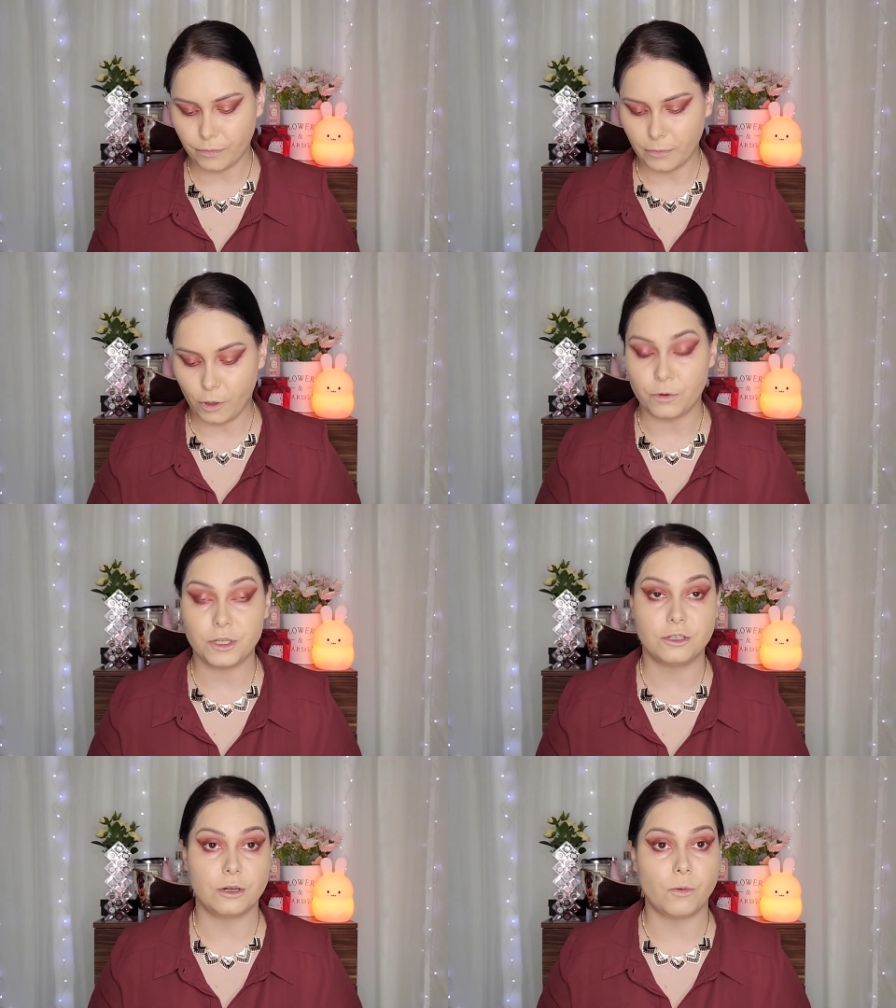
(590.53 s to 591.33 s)

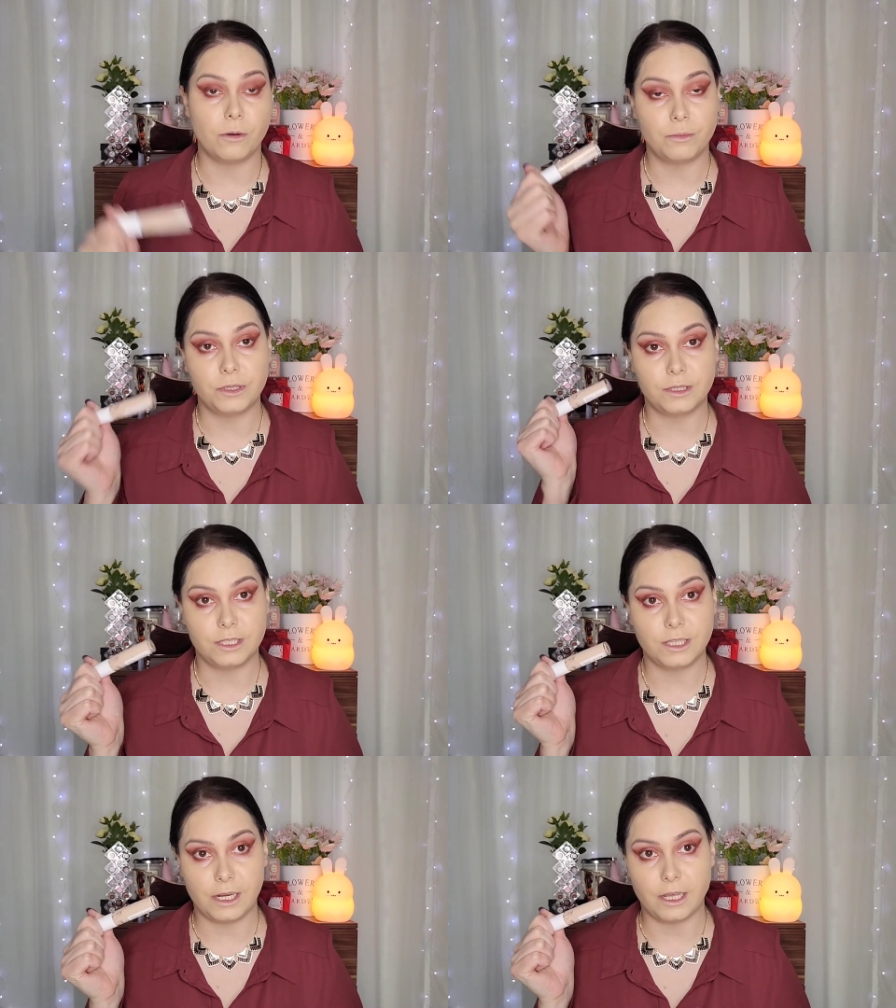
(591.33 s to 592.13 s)
original one, but
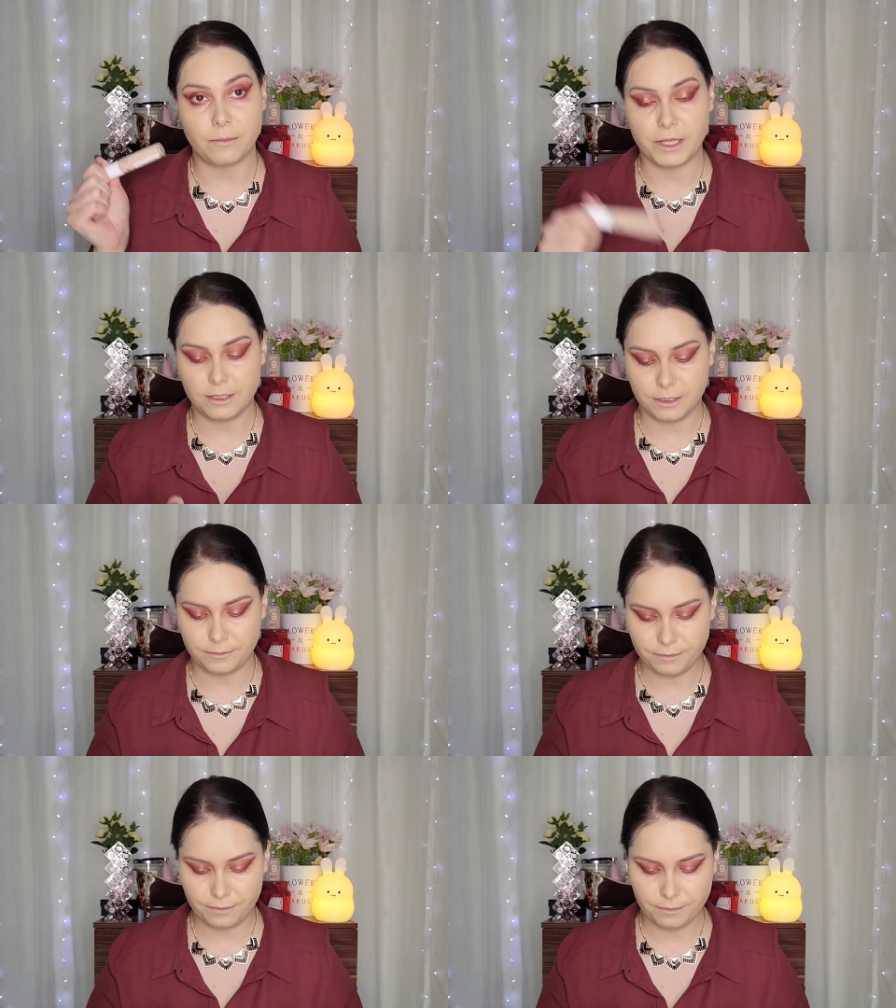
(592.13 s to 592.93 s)
this I like better.
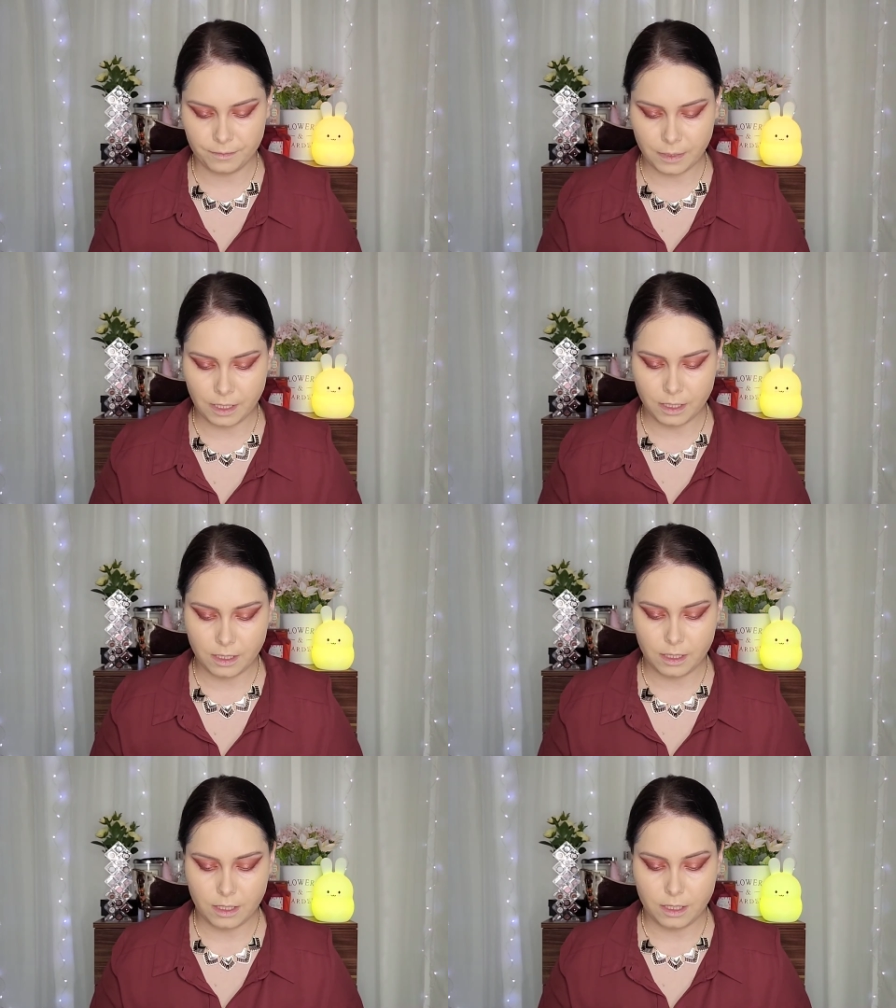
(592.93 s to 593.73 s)

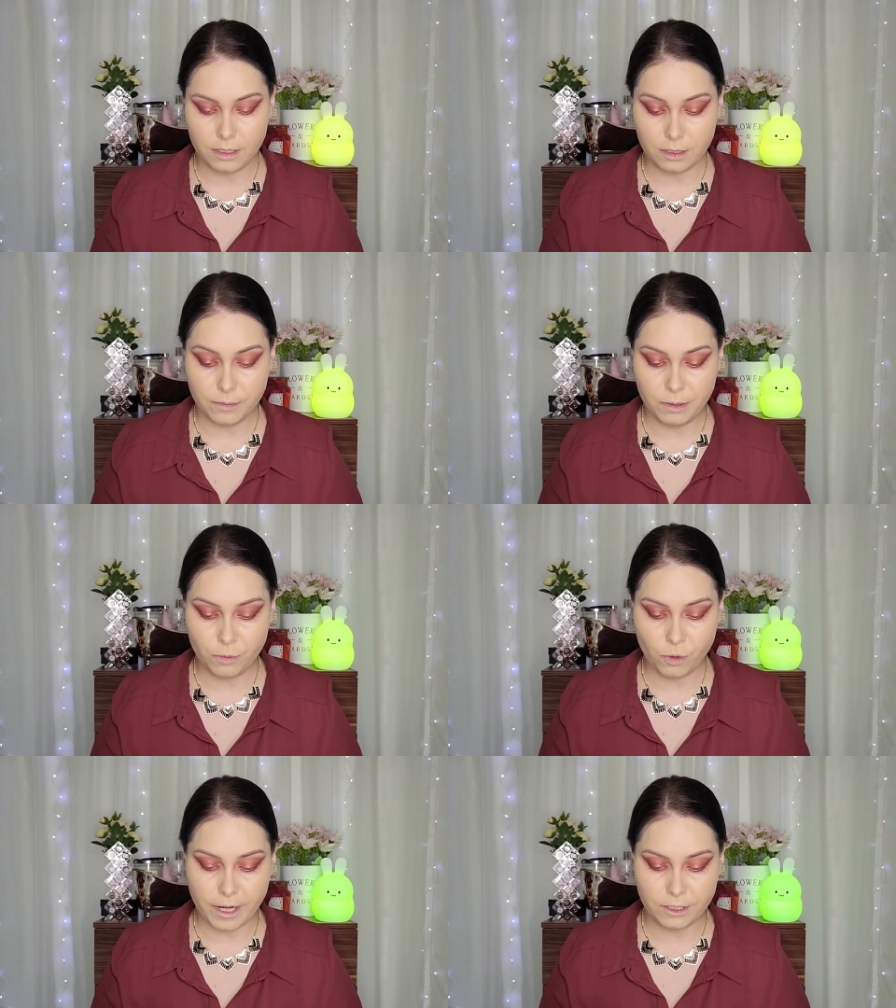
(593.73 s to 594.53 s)
It's a bit
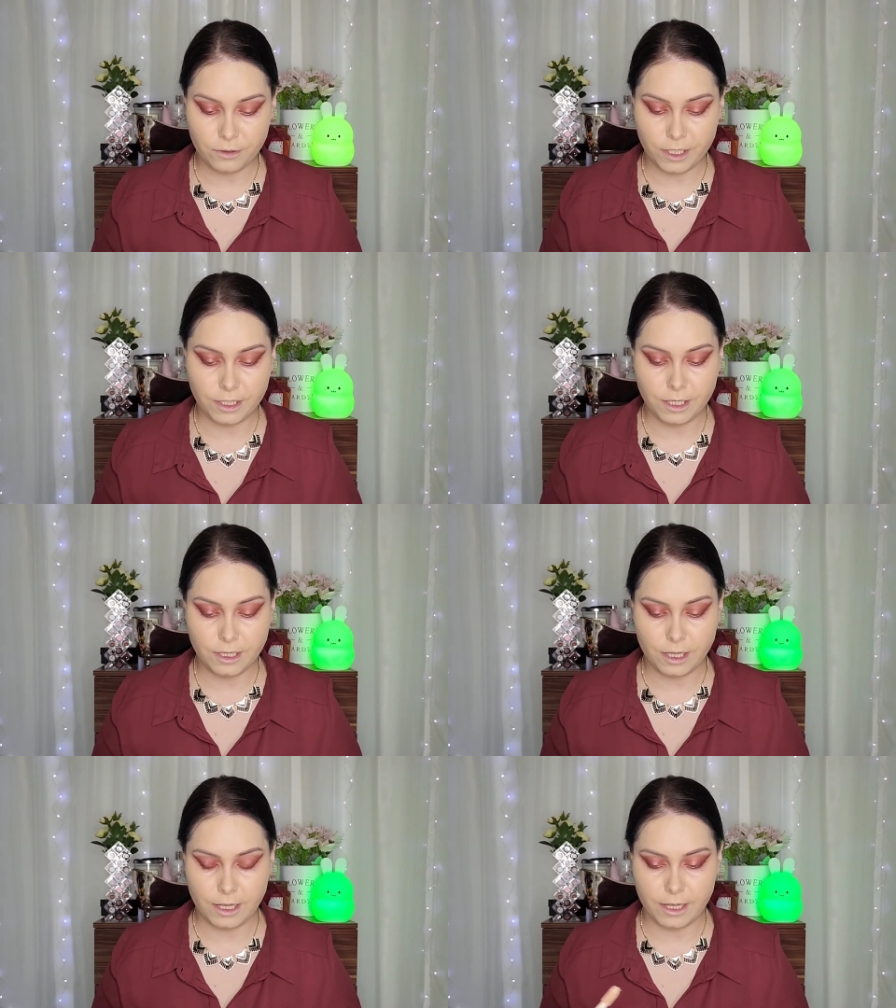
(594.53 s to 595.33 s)
more
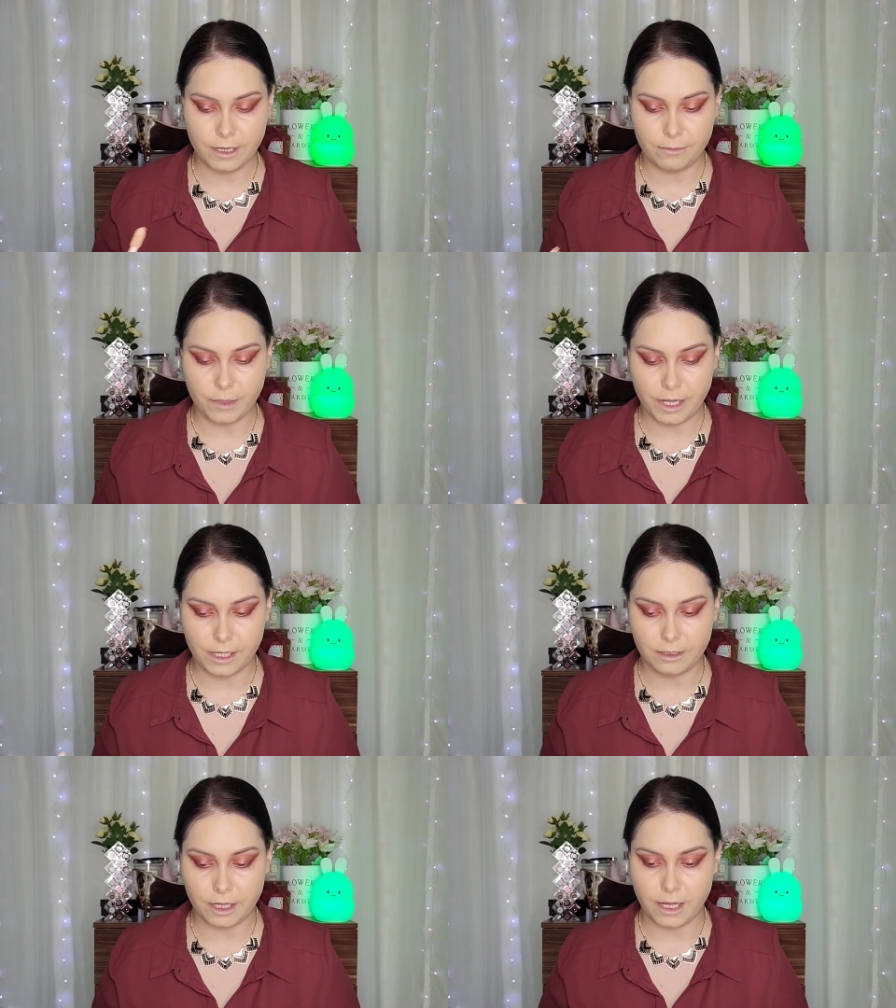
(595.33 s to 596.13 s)
hydrating and my
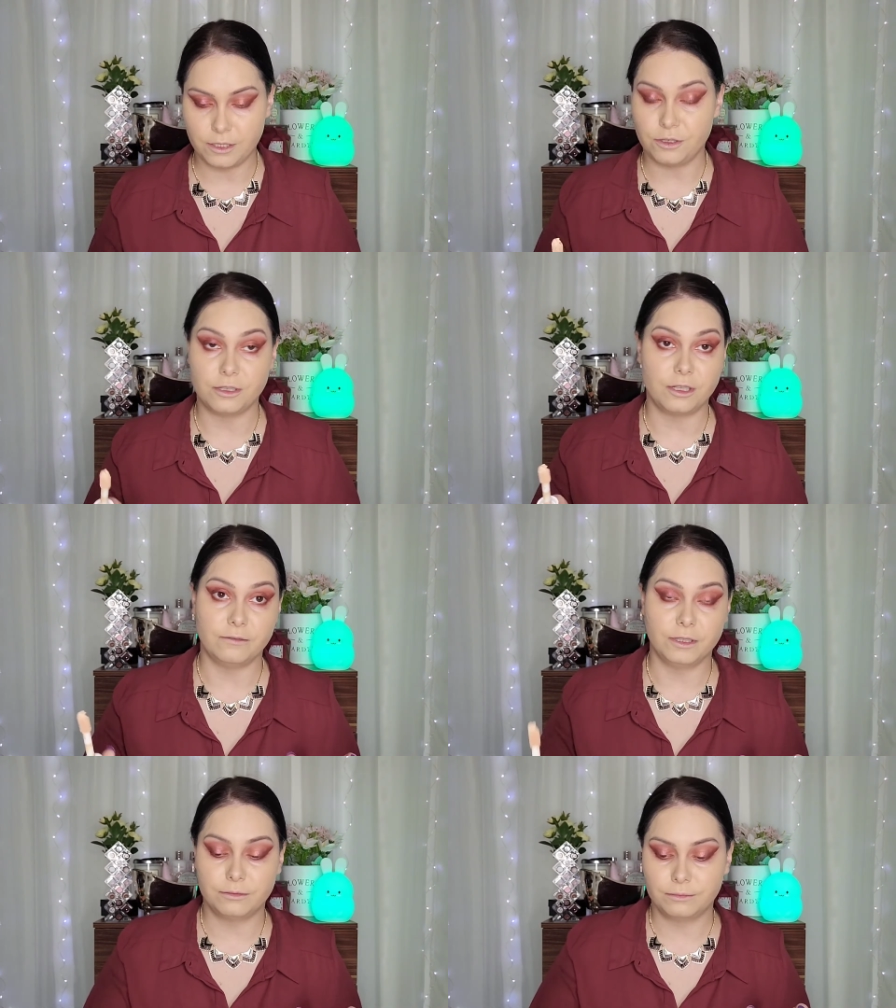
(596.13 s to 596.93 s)
under eyes just love it.